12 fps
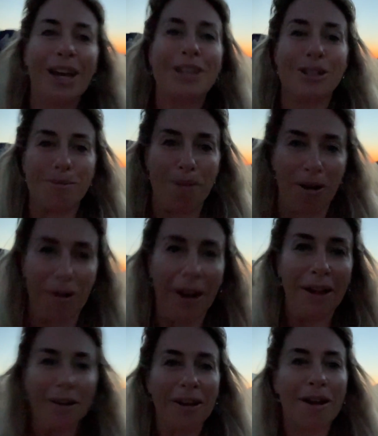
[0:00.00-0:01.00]

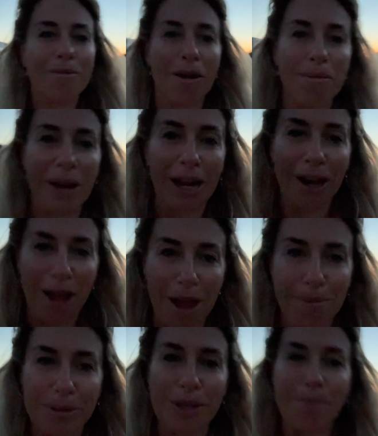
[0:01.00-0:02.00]
tomorrow when we
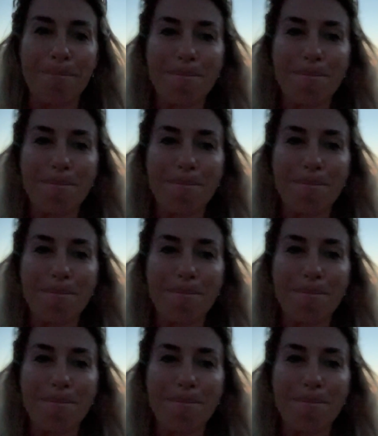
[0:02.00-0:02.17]
climb some